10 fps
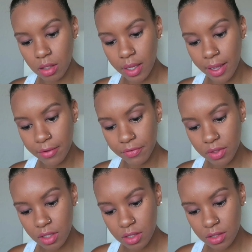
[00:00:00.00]

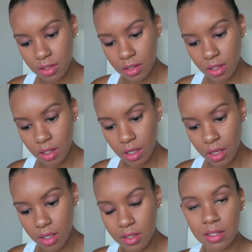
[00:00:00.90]
catfish,
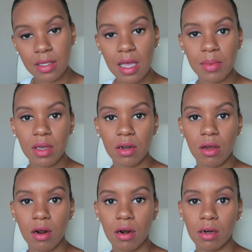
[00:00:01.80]
and salmon
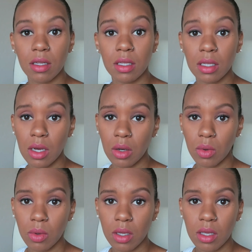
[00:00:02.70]
are
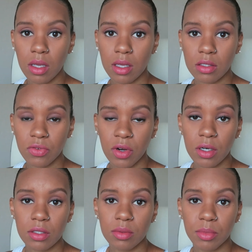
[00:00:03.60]
low as
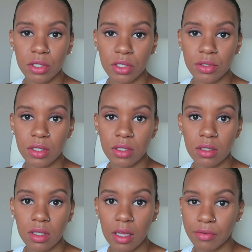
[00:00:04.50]
far as
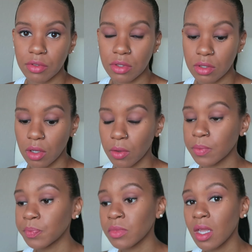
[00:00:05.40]
mercury levels.
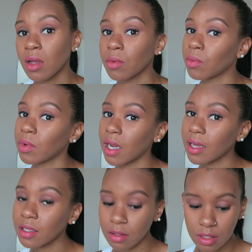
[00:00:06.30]
So when
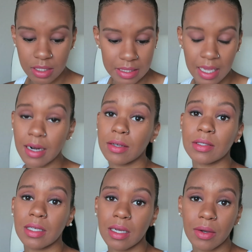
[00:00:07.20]
I looked at that, I
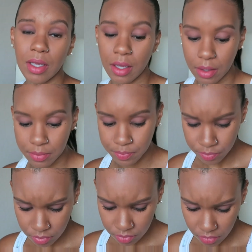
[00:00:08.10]
was like, okay,
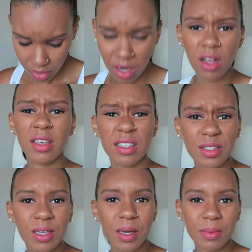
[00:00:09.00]
I'll eat
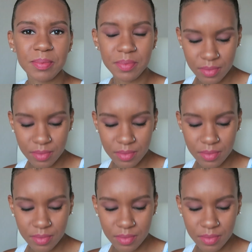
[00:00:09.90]
some.